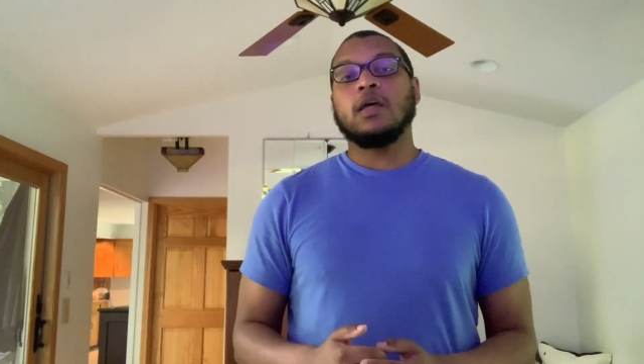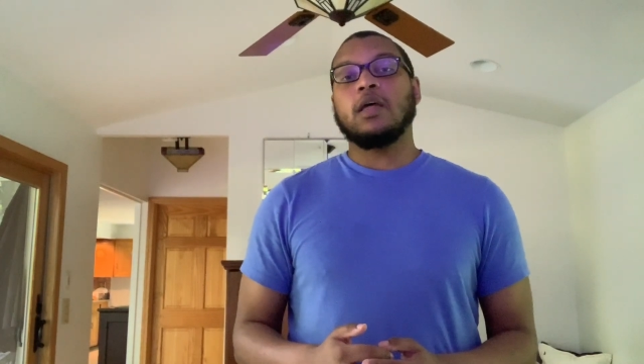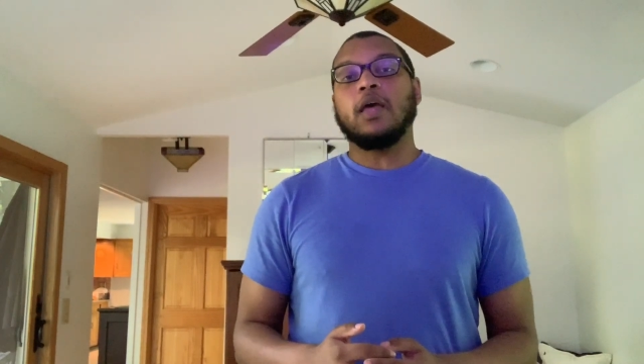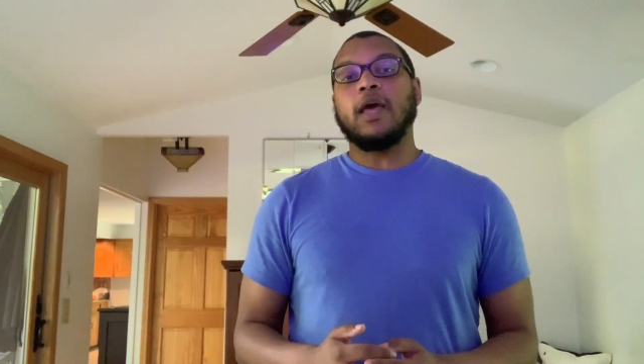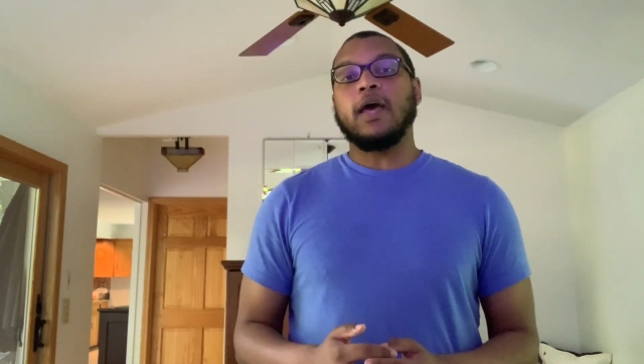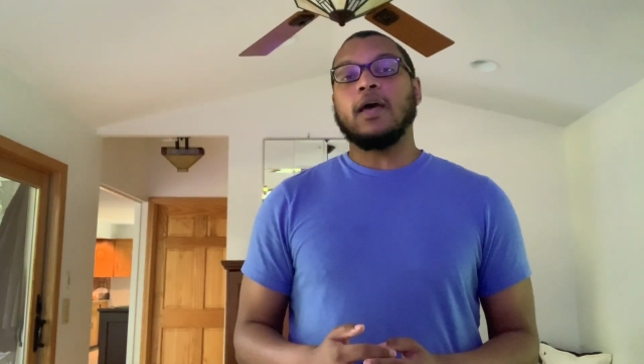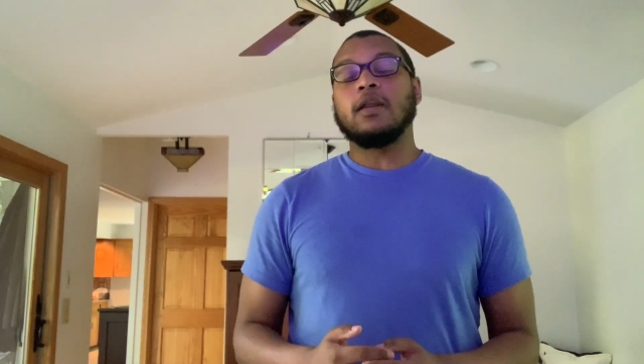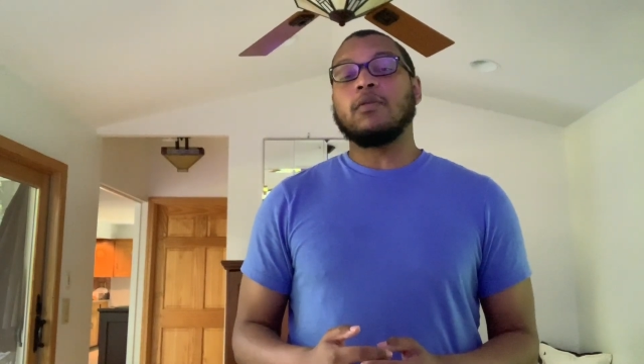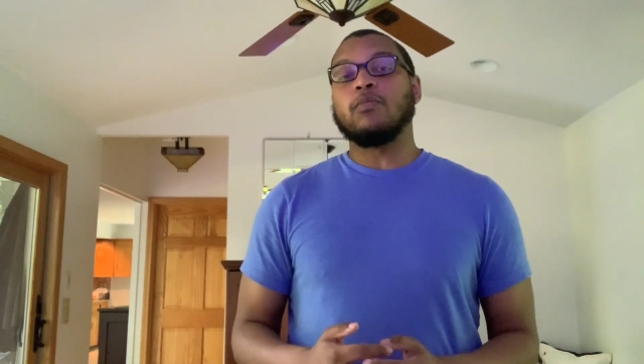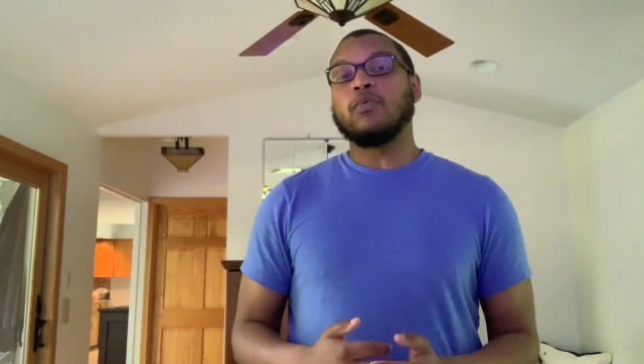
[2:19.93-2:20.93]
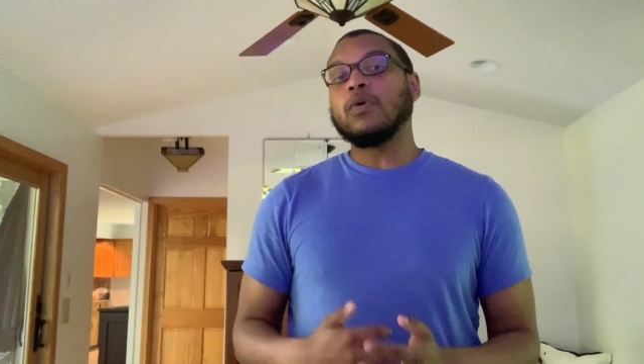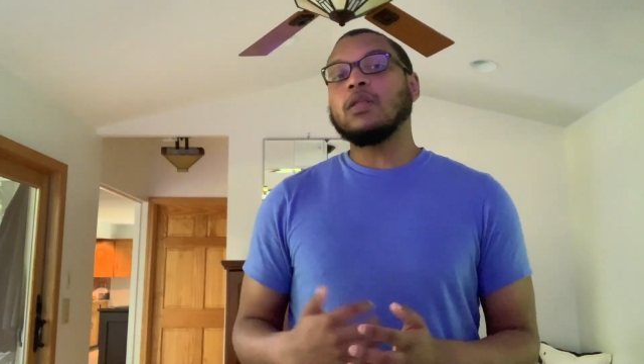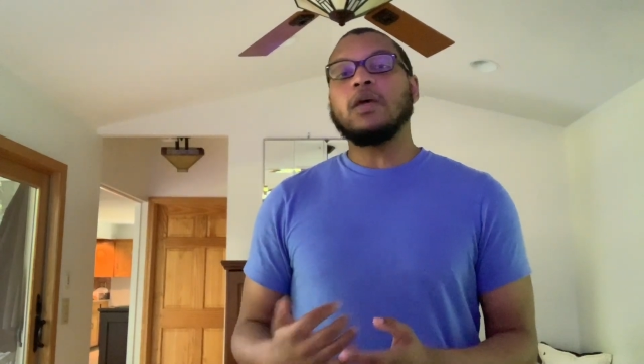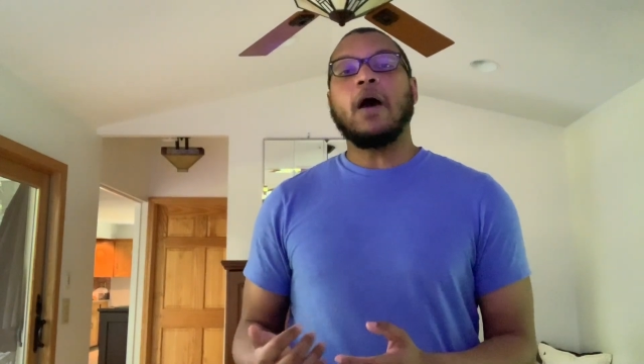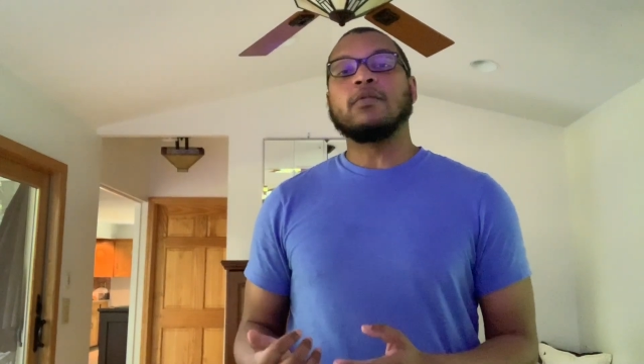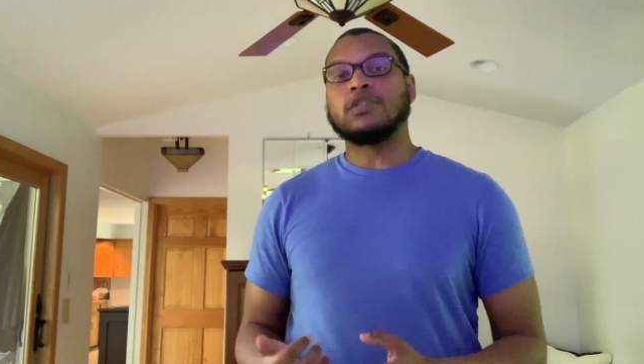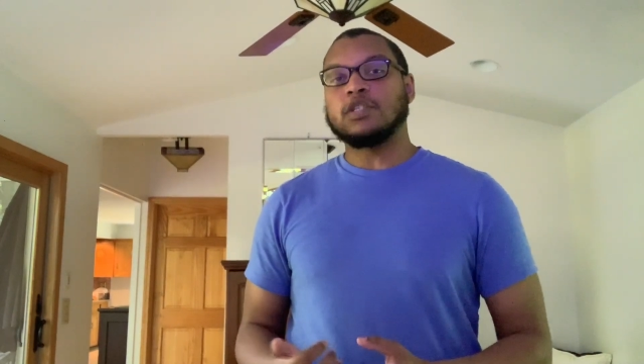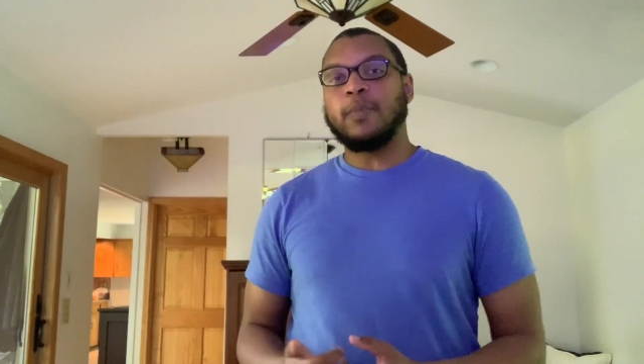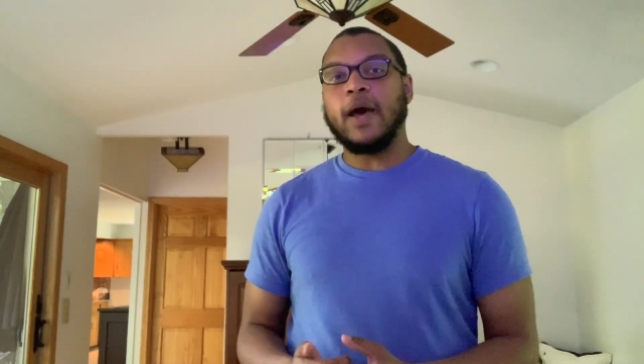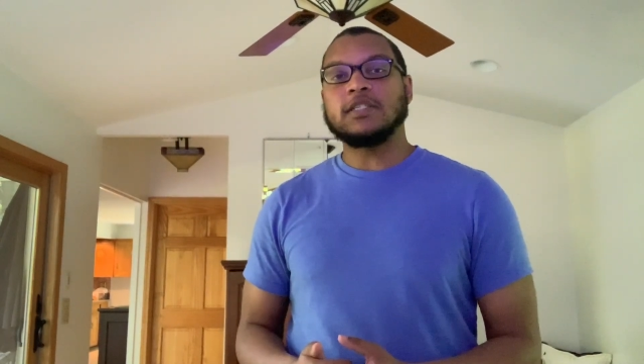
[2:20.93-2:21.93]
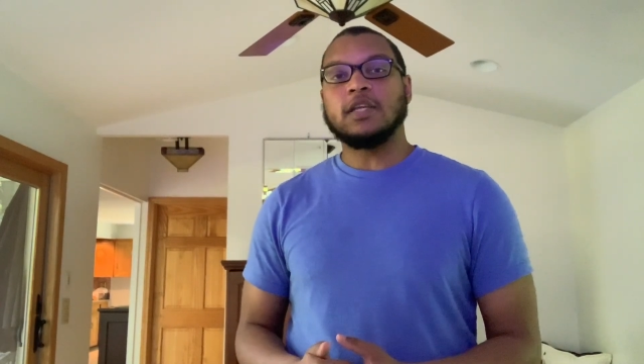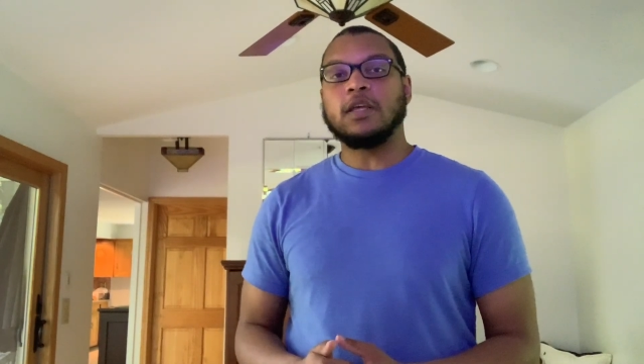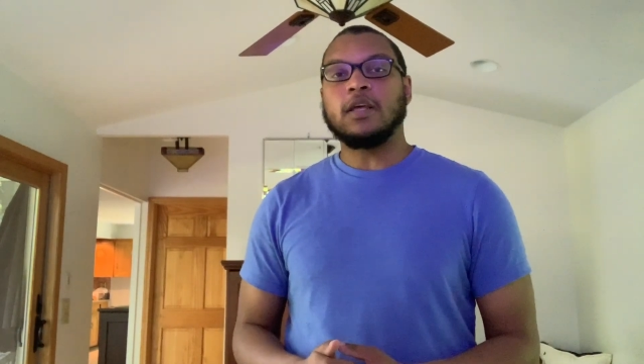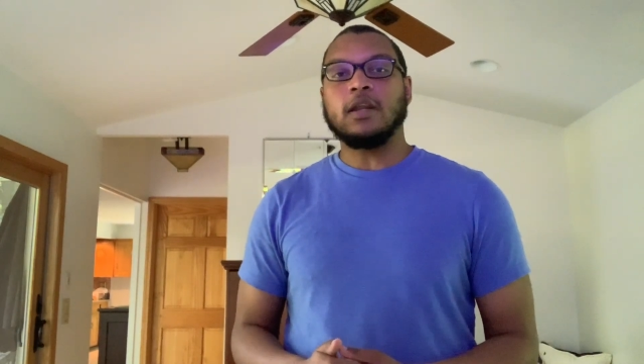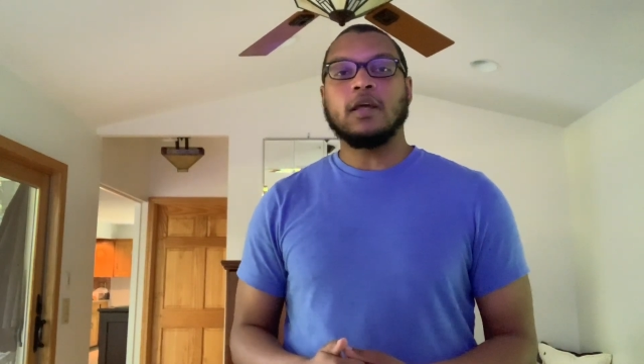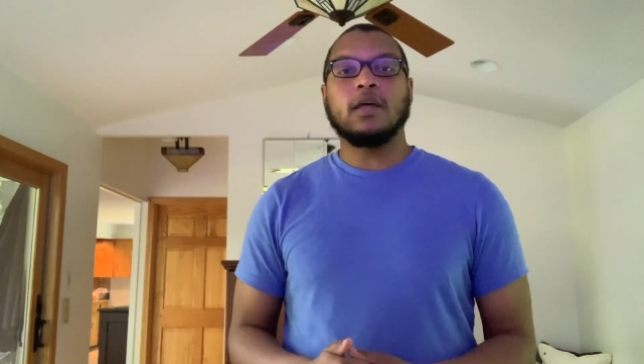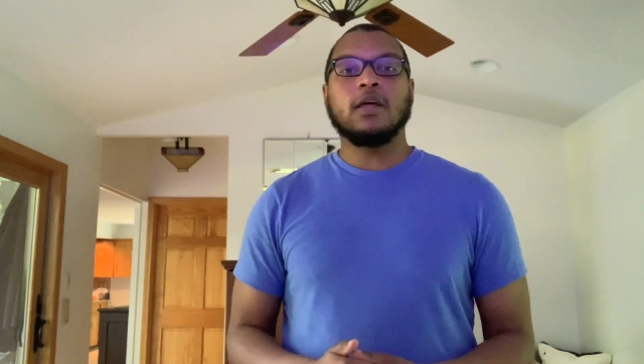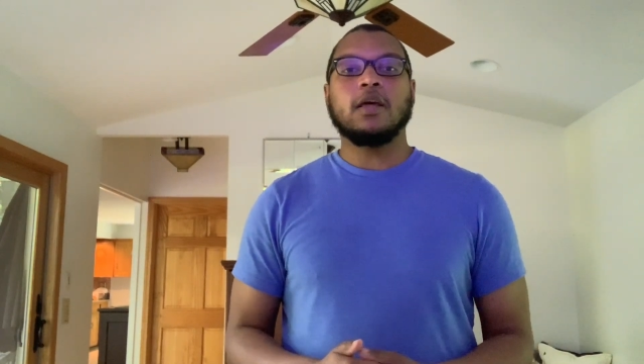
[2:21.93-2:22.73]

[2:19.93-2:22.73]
and really I was just masking it.